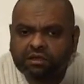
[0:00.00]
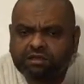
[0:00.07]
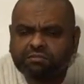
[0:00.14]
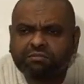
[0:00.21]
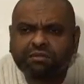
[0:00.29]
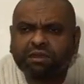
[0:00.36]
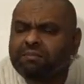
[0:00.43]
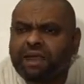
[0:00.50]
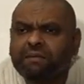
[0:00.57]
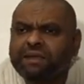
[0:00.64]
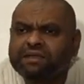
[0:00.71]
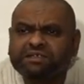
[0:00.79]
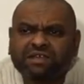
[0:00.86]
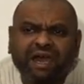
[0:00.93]

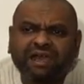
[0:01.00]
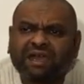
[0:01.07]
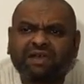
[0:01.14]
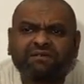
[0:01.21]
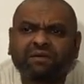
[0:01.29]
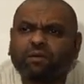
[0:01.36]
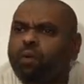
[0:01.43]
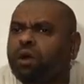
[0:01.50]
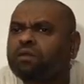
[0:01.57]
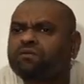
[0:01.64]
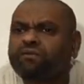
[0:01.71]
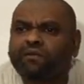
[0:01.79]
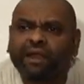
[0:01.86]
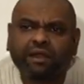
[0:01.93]
Maybe tag even one
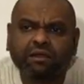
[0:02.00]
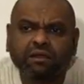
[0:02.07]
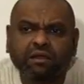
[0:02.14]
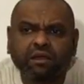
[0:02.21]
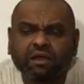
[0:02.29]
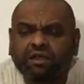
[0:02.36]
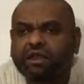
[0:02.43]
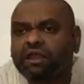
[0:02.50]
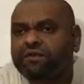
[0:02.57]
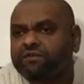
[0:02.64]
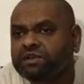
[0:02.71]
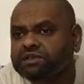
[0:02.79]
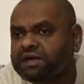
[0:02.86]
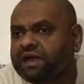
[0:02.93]
friend. You know, if
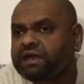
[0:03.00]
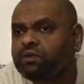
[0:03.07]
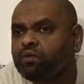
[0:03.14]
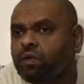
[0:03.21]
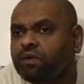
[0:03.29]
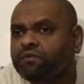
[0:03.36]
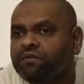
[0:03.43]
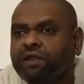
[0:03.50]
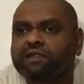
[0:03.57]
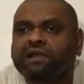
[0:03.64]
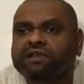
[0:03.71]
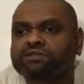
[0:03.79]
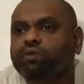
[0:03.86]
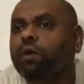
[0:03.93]
you're tagging one friend,
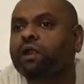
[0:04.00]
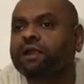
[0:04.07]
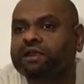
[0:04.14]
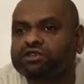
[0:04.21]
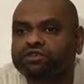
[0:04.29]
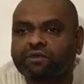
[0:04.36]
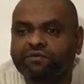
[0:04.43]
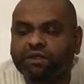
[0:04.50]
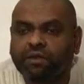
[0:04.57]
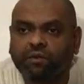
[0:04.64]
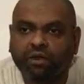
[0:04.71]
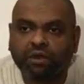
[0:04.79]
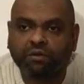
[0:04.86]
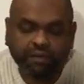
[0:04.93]
that's one extra
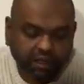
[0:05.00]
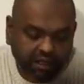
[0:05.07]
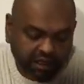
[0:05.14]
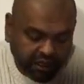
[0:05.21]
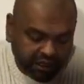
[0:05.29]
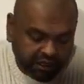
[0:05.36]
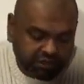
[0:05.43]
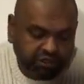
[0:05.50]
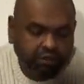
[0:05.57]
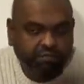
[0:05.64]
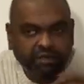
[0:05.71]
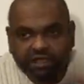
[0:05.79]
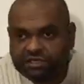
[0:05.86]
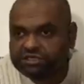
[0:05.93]
viewer. So
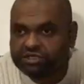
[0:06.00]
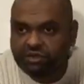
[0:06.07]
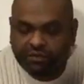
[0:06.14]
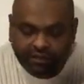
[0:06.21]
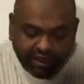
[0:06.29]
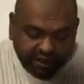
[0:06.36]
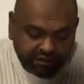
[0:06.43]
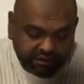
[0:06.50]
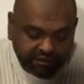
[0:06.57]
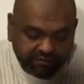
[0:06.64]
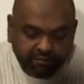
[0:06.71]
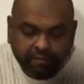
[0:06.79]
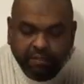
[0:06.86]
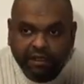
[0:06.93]
please do that.
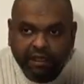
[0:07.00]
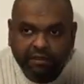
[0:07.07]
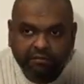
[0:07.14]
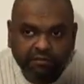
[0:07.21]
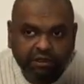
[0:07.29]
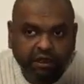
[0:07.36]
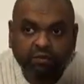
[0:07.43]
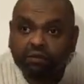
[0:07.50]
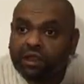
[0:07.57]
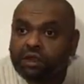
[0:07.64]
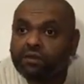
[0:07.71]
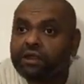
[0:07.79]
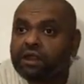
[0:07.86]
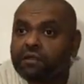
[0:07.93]
And, you know,
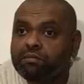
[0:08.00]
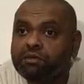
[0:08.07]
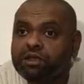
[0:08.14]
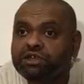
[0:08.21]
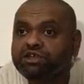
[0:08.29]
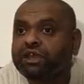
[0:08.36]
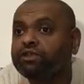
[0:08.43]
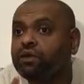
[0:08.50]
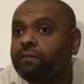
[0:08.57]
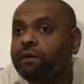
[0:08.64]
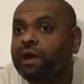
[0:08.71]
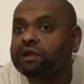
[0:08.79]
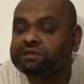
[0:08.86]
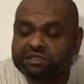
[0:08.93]
really appreciate your
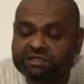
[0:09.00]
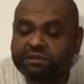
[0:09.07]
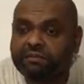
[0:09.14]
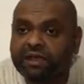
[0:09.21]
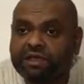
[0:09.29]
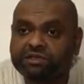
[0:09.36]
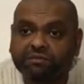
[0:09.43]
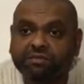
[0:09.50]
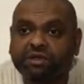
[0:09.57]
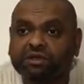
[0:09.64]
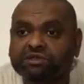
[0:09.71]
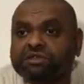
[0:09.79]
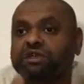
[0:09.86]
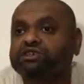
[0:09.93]
participation,
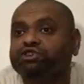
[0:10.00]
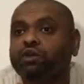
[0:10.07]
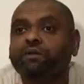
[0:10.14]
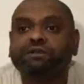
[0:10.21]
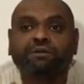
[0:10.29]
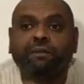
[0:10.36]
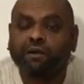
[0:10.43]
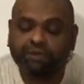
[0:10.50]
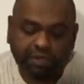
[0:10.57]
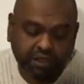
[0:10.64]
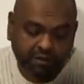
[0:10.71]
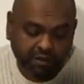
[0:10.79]
because this show is about you.